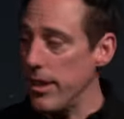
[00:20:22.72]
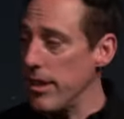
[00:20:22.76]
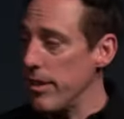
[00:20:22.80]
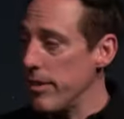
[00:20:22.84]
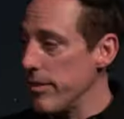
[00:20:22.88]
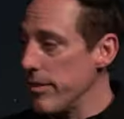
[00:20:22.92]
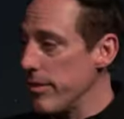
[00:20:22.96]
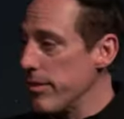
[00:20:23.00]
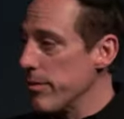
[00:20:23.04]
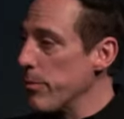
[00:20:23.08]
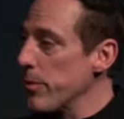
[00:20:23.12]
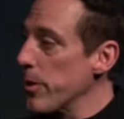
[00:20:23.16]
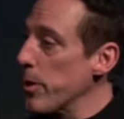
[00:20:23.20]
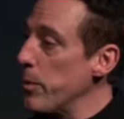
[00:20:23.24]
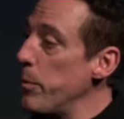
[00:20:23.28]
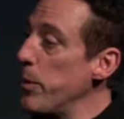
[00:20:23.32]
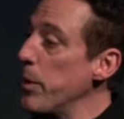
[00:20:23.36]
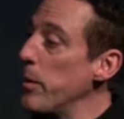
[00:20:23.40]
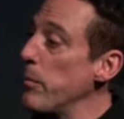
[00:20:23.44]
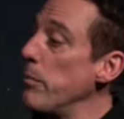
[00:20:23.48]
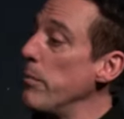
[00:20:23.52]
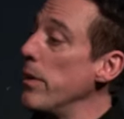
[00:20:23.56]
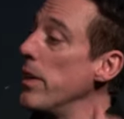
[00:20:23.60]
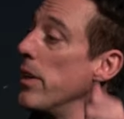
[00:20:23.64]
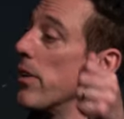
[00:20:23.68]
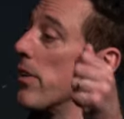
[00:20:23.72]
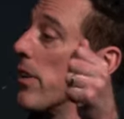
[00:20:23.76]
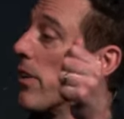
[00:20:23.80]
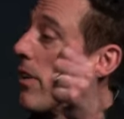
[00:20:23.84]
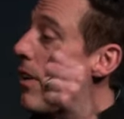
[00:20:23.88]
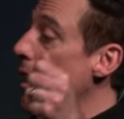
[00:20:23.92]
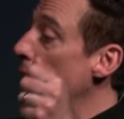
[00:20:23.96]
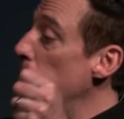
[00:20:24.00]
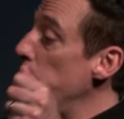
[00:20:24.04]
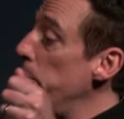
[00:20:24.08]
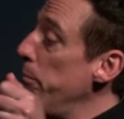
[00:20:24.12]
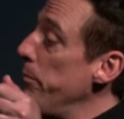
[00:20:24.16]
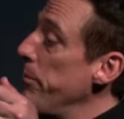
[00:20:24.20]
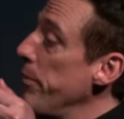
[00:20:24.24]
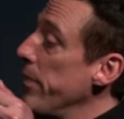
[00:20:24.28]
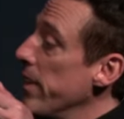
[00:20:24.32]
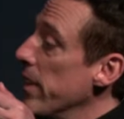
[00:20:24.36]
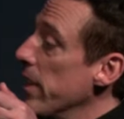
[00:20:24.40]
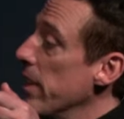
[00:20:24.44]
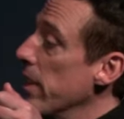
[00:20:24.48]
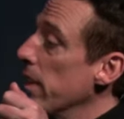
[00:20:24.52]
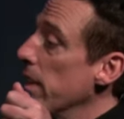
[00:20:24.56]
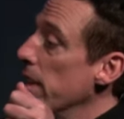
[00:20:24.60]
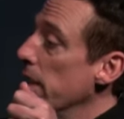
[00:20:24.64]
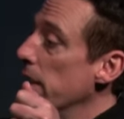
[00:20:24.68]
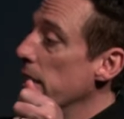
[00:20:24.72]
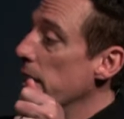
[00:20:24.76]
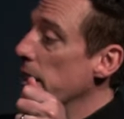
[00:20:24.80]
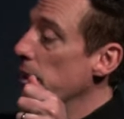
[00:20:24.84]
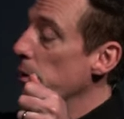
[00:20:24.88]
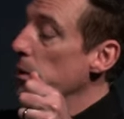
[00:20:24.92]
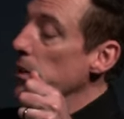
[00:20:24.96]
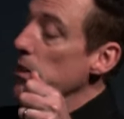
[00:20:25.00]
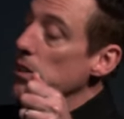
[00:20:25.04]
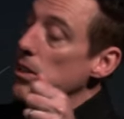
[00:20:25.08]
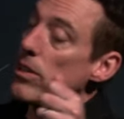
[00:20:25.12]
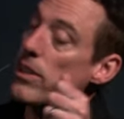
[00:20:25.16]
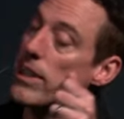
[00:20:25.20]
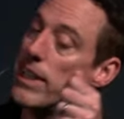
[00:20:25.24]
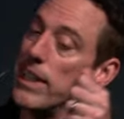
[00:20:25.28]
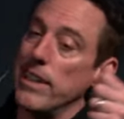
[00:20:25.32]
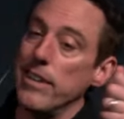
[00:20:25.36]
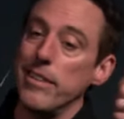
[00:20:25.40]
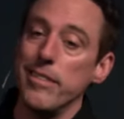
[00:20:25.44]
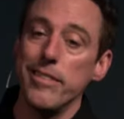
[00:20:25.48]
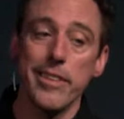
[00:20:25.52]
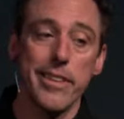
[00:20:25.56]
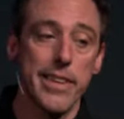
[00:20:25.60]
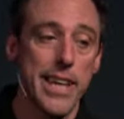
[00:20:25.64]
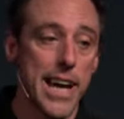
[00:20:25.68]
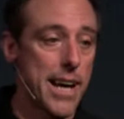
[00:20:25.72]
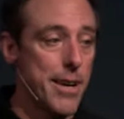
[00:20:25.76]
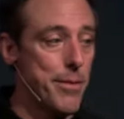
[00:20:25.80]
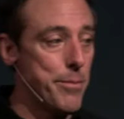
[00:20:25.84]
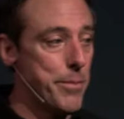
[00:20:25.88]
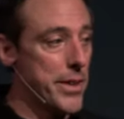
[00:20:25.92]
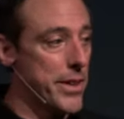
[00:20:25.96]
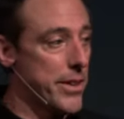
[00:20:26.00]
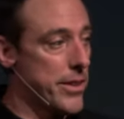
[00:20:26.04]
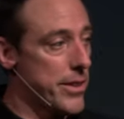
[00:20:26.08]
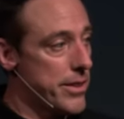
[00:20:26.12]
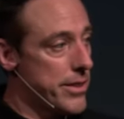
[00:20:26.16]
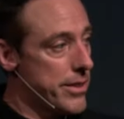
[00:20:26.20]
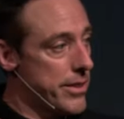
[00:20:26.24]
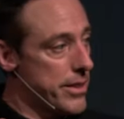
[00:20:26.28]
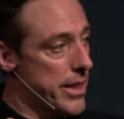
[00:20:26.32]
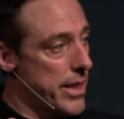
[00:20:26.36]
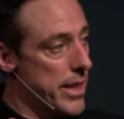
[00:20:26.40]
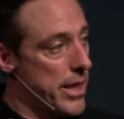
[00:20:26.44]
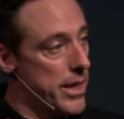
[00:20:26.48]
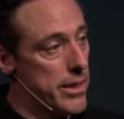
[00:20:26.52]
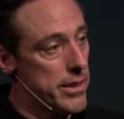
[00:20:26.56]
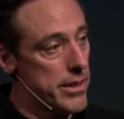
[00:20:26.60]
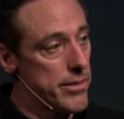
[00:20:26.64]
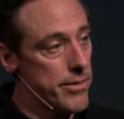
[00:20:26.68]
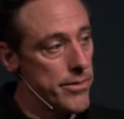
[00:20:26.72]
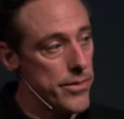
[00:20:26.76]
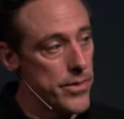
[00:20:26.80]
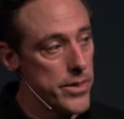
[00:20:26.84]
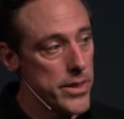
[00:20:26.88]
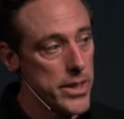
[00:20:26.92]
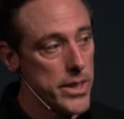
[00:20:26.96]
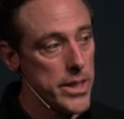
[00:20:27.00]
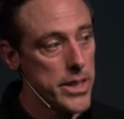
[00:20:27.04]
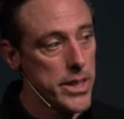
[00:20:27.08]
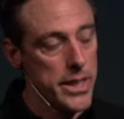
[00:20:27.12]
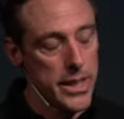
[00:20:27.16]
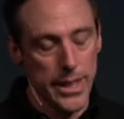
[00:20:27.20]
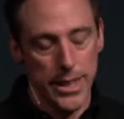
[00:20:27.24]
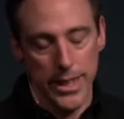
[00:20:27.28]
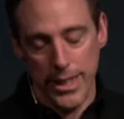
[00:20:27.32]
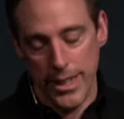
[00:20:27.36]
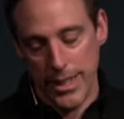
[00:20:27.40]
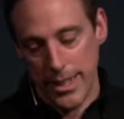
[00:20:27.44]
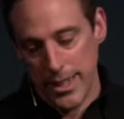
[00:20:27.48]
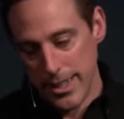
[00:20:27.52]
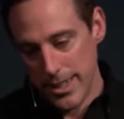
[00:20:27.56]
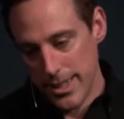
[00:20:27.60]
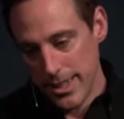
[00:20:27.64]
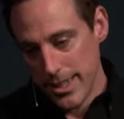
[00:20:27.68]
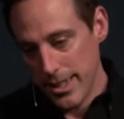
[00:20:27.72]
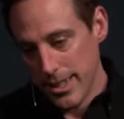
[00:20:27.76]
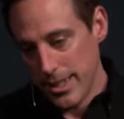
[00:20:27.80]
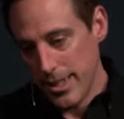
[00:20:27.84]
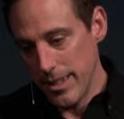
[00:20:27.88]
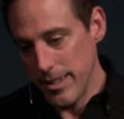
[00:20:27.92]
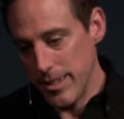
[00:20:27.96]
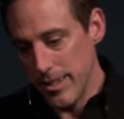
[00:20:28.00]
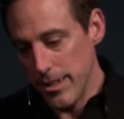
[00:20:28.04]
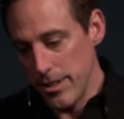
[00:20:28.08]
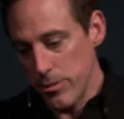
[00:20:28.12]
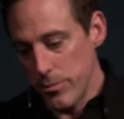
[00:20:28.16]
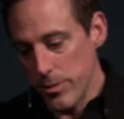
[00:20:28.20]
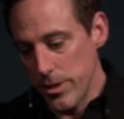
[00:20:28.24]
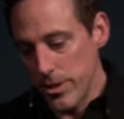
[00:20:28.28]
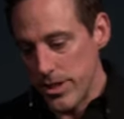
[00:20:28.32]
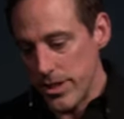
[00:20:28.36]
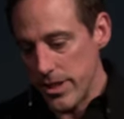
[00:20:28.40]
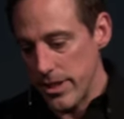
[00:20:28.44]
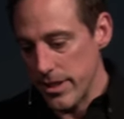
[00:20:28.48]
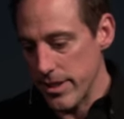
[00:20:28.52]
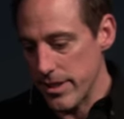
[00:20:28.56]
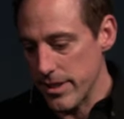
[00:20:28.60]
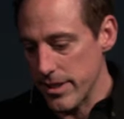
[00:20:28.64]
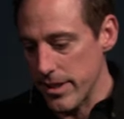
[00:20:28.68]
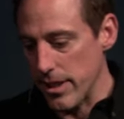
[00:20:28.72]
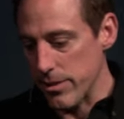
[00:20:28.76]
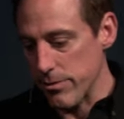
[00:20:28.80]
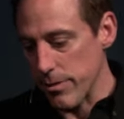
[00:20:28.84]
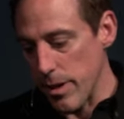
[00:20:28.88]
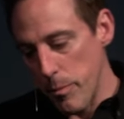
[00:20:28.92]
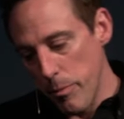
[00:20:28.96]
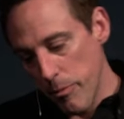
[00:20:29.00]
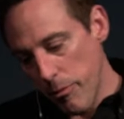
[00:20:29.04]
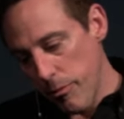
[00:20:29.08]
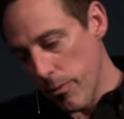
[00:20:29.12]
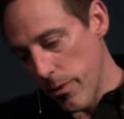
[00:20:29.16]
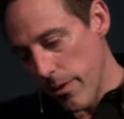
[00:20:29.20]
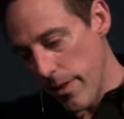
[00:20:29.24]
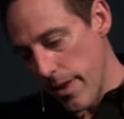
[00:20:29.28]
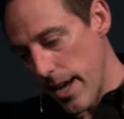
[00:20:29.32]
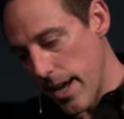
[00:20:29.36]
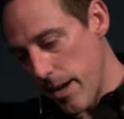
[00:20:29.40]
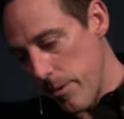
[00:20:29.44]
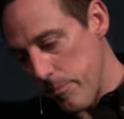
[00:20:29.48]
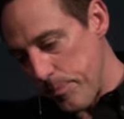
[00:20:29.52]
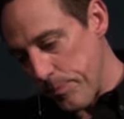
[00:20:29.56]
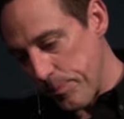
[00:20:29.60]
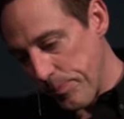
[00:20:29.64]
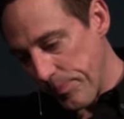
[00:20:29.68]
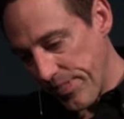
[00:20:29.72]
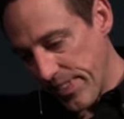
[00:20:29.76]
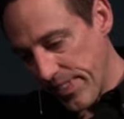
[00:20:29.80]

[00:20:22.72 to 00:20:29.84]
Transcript: us. We're going to put a mirror up. And we're going to look into that mirror today. Because here's what Jesus says right before that